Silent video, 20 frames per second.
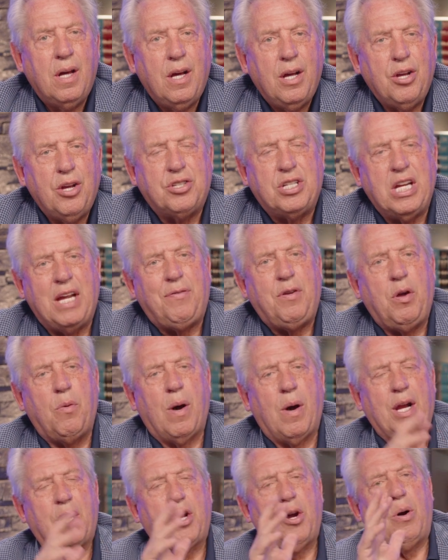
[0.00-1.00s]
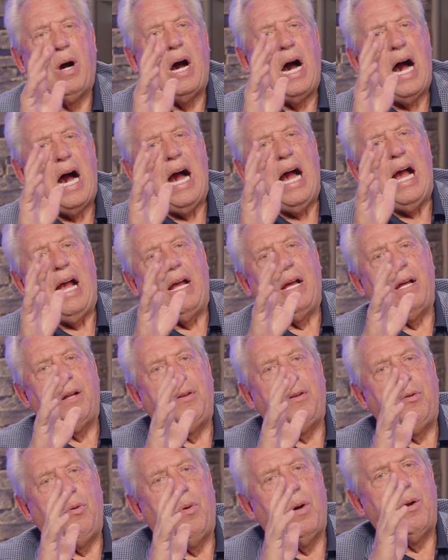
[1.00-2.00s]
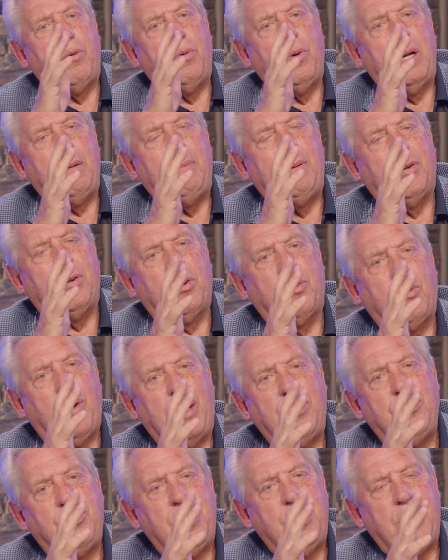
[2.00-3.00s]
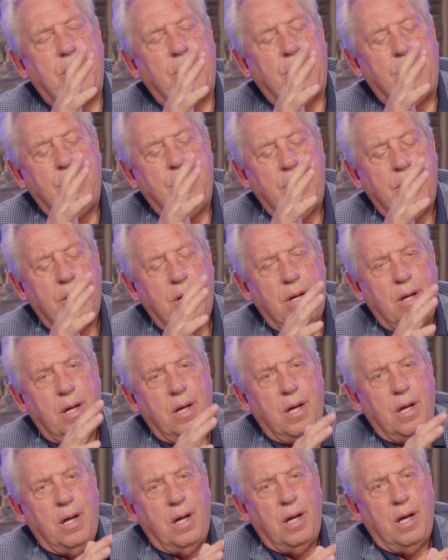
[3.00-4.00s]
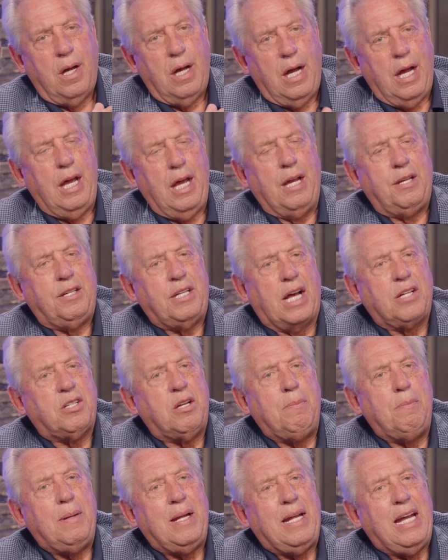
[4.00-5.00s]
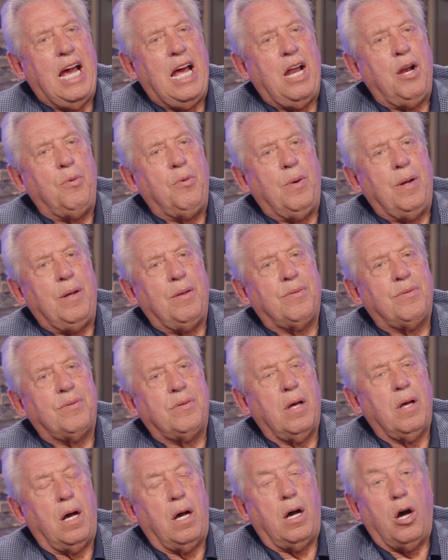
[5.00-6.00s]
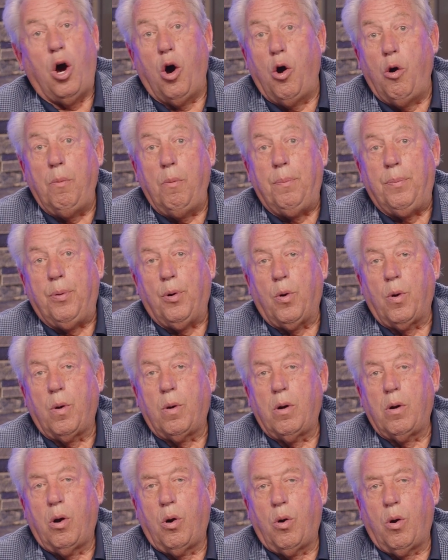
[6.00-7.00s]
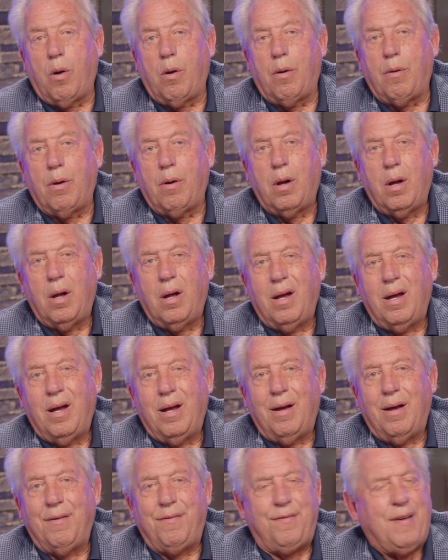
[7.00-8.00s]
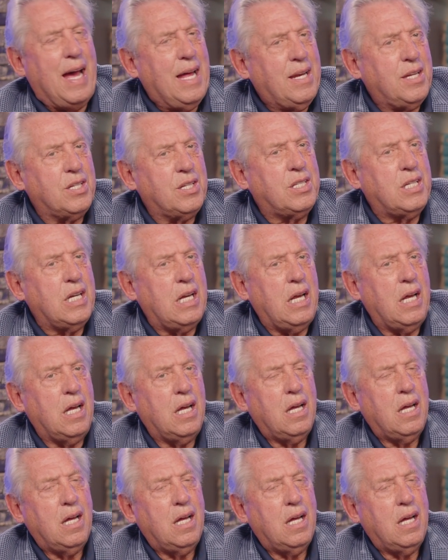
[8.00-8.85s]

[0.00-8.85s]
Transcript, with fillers: You see, if you want to go high and you want to really build a great team, it, doesn't begin with uh, hope or, or fantasy.